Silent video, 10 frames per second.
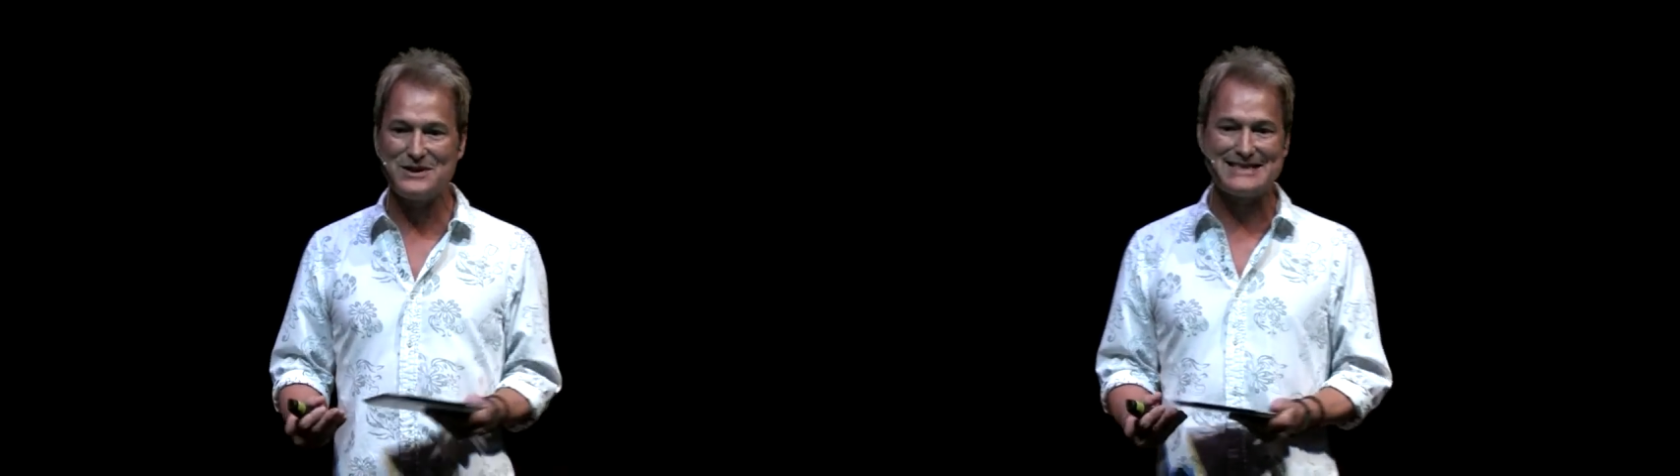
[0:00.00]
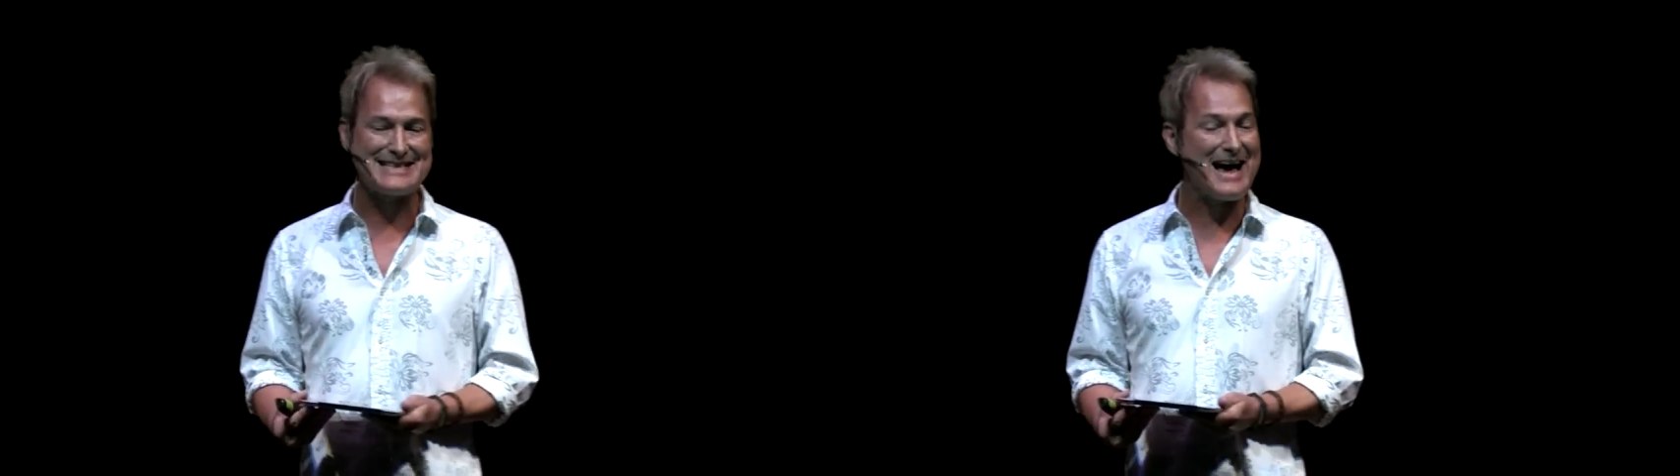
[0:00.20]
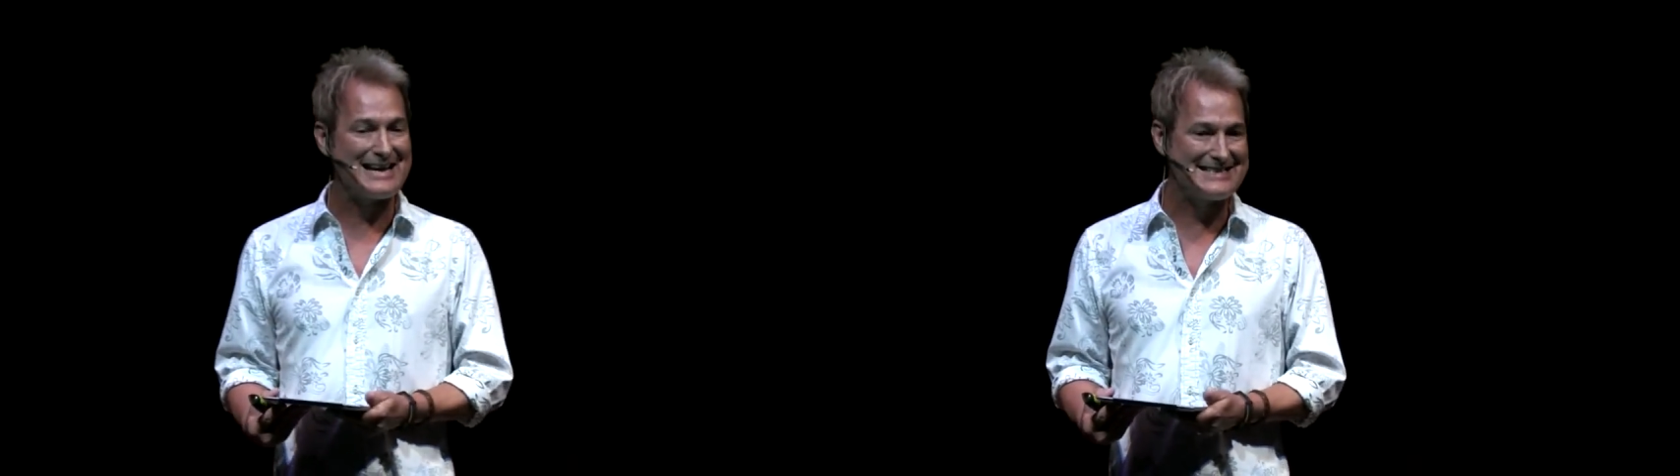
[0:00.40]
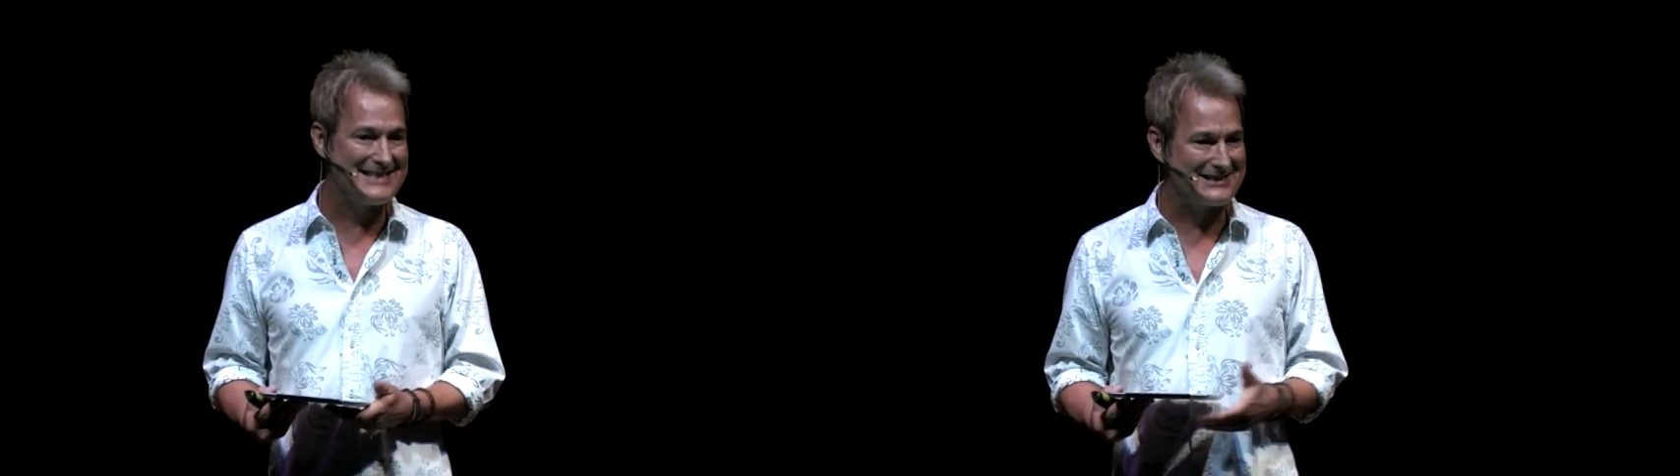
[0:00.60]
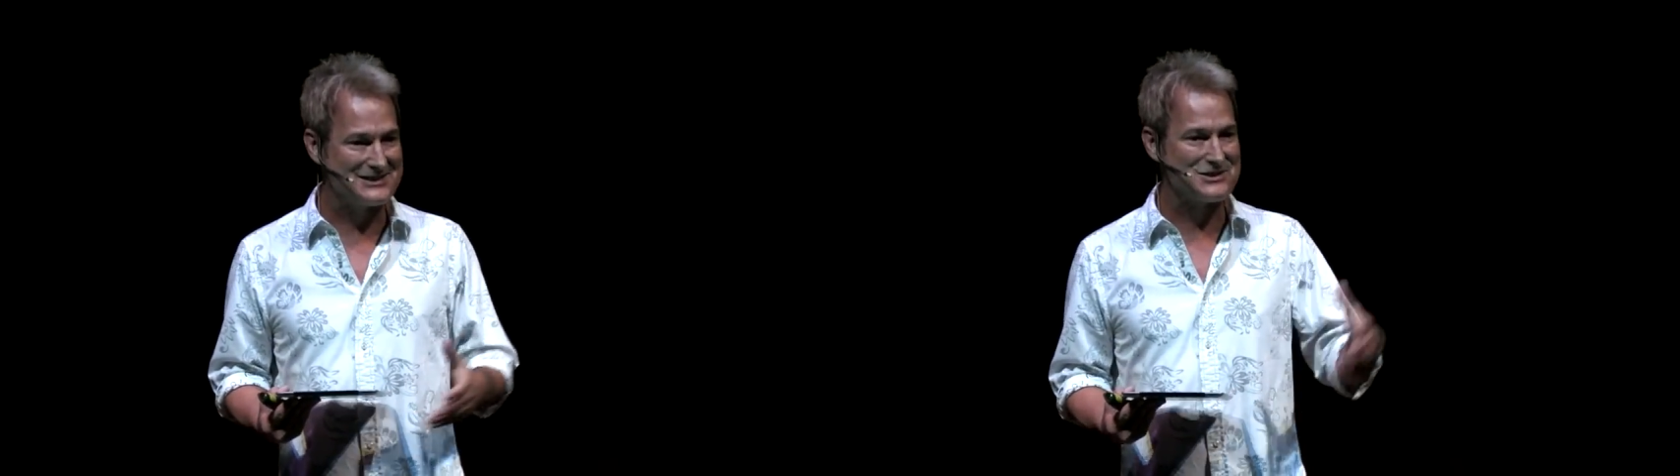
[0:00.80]

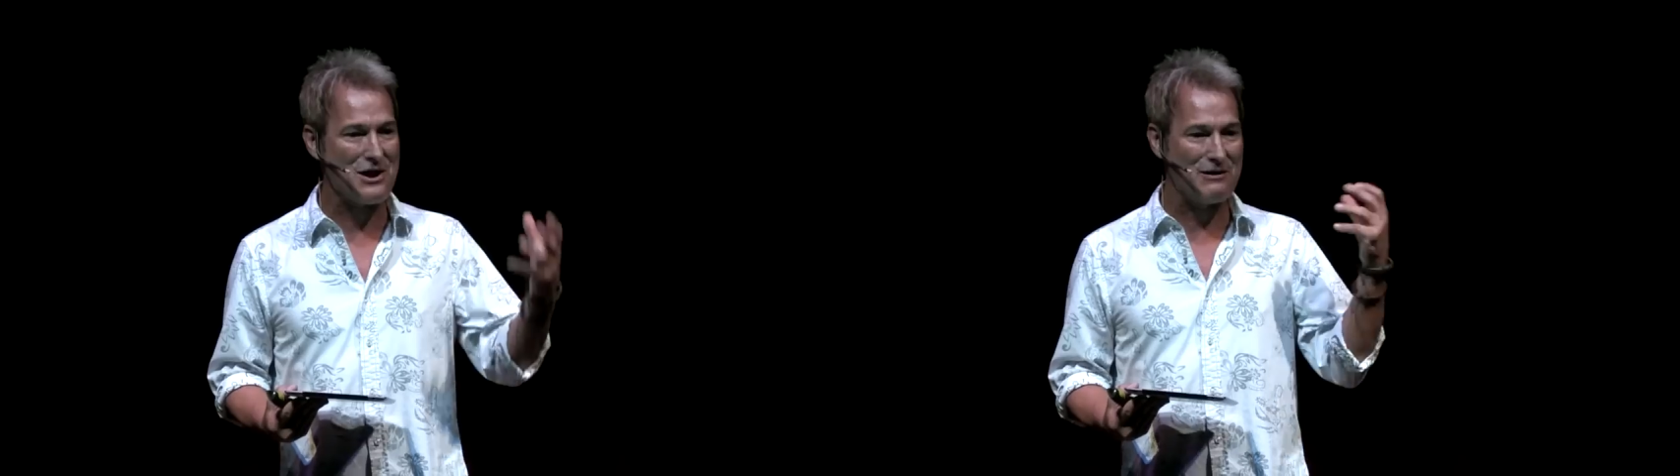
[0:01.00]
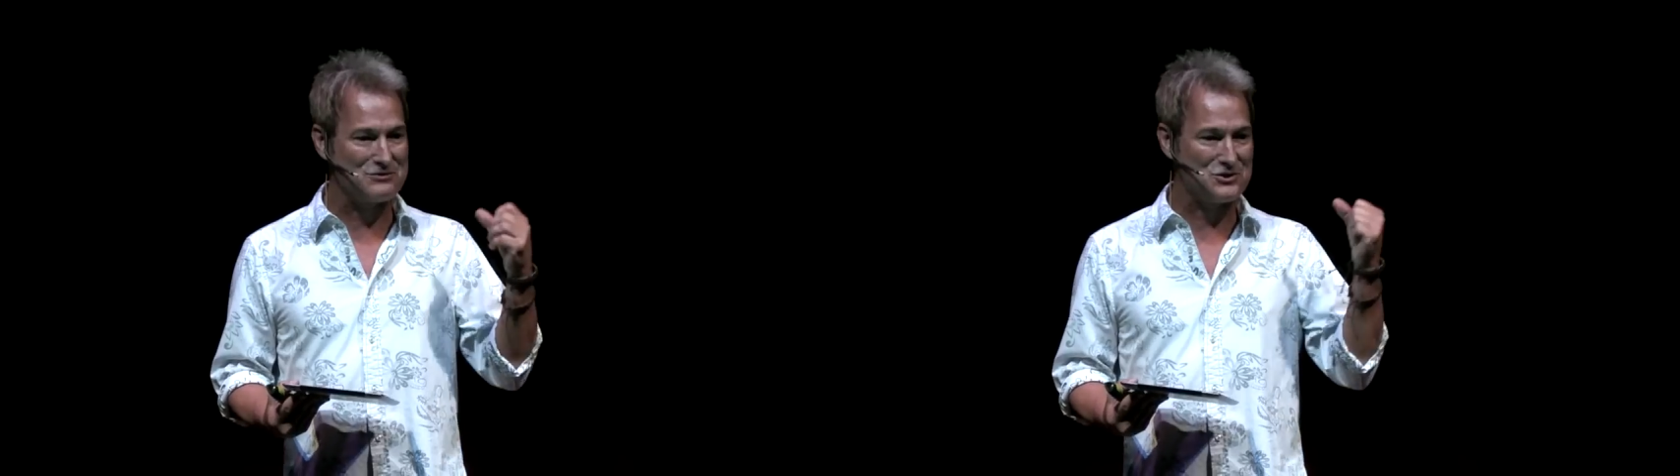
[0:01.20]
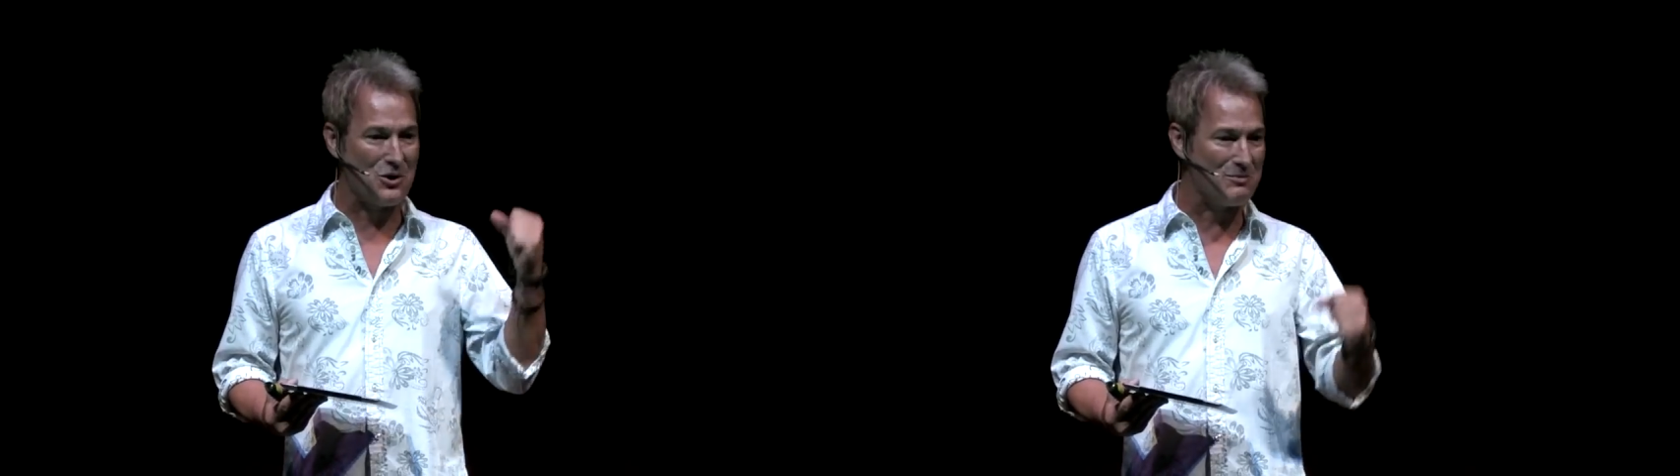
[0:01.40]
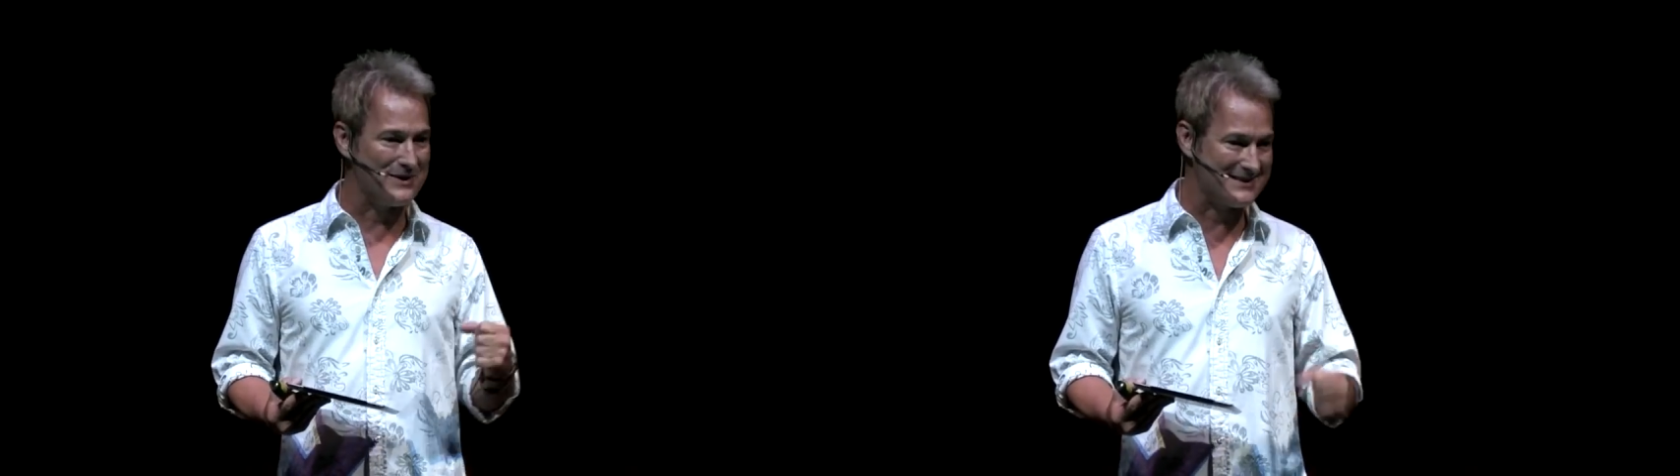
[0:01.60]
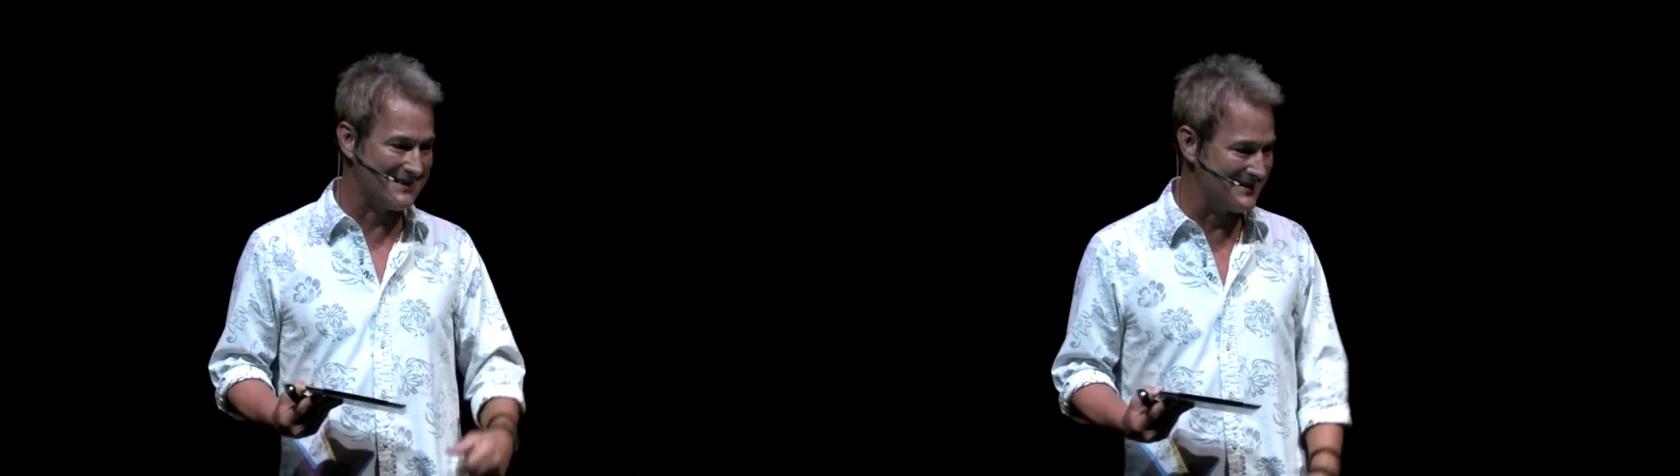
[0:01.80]
scientists of show
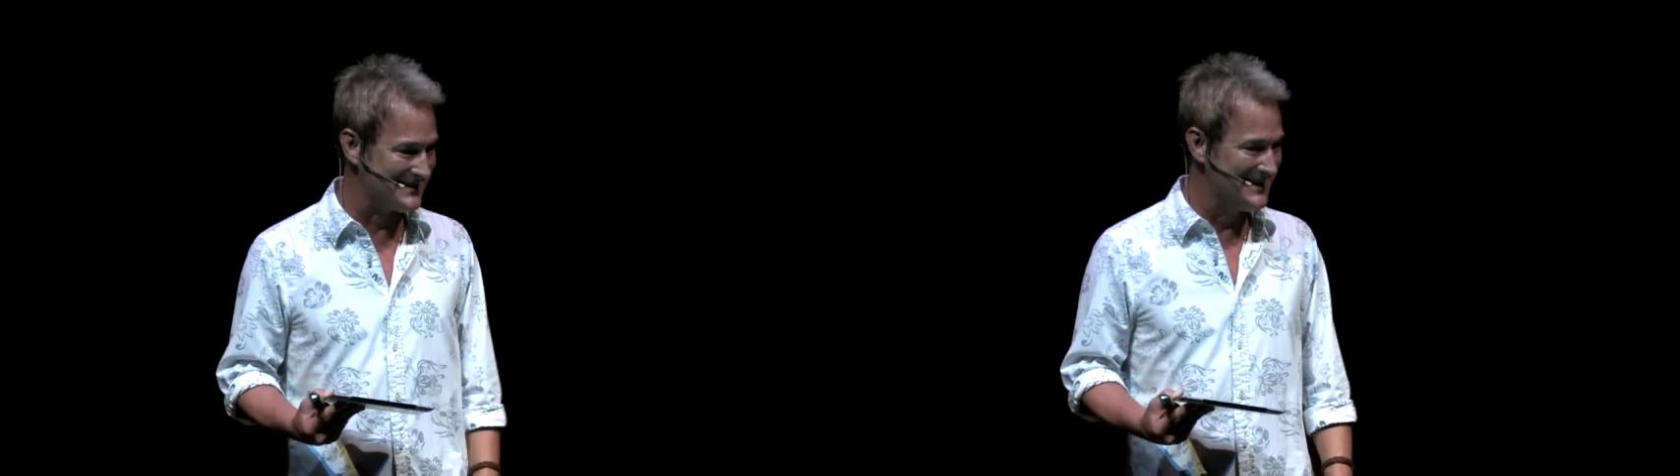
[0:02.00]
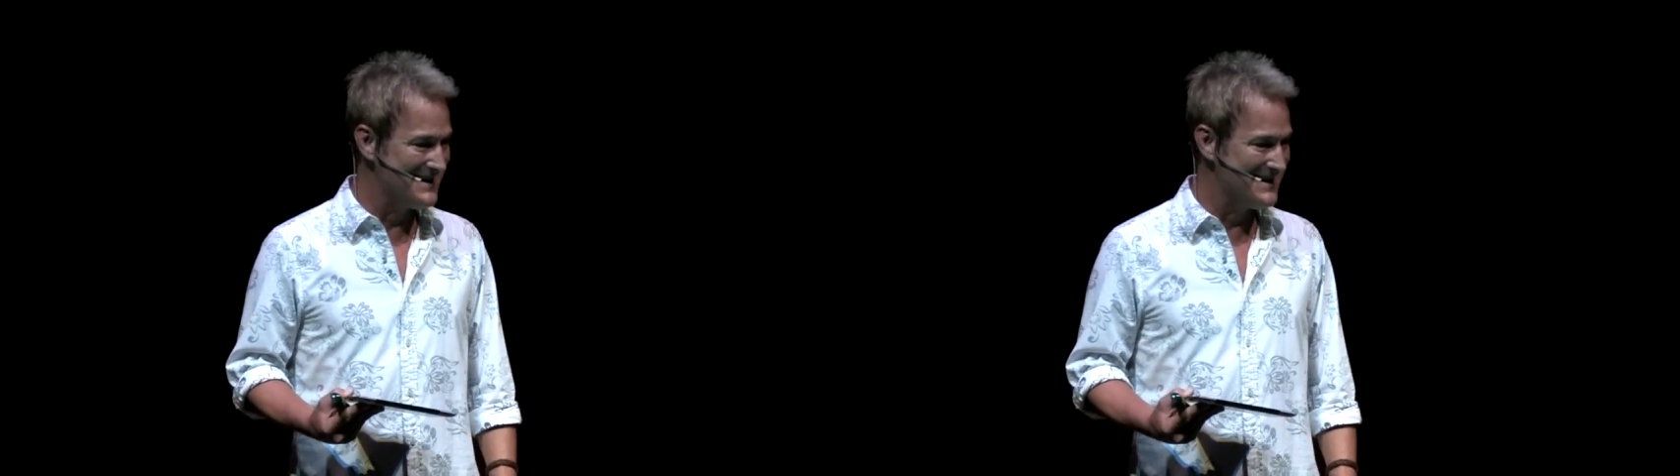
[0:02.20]
business.